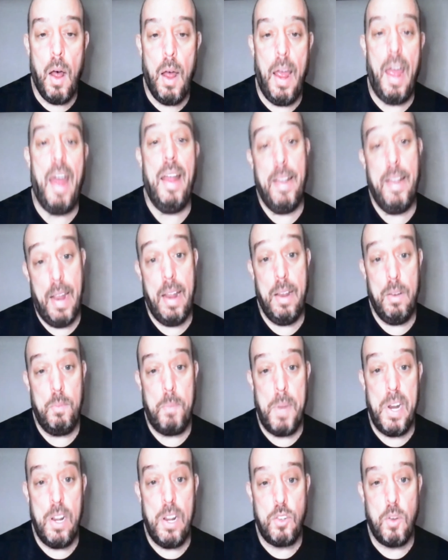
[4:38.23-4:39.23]
and then
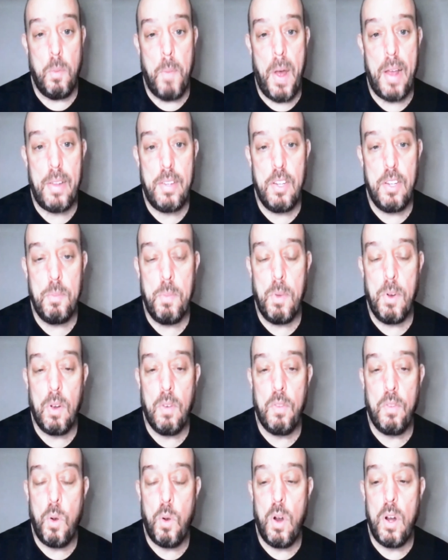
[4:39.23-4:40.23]
Piri Tomas's book, of
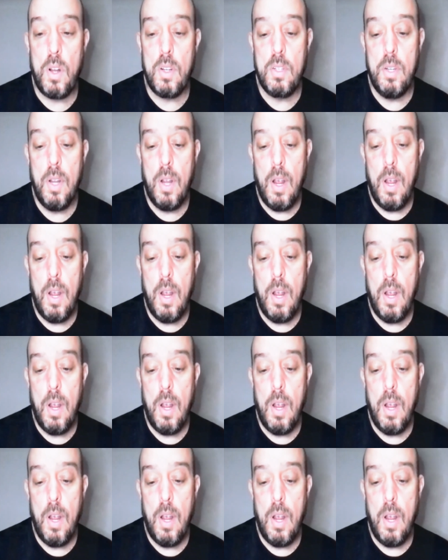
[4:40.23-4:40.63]
course.